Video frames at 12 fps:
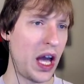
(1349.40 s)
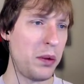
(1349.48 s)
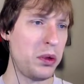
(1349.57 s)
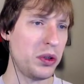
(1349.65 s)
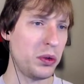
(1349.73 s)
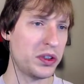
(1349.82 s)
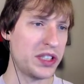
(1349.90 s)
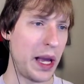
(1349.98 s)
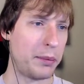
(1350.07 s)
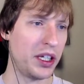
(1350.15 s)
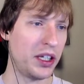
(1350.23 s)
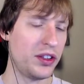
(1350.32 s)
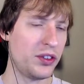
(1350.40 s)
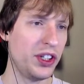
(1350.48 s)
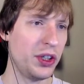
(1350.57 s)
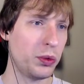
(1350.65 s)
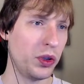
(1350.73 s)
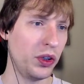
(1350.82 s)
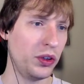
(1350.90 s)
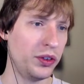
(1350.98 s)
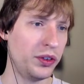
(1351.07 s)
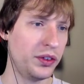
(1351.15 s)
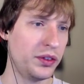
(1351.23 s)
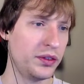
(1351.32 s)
I wonder what's happening in the real world.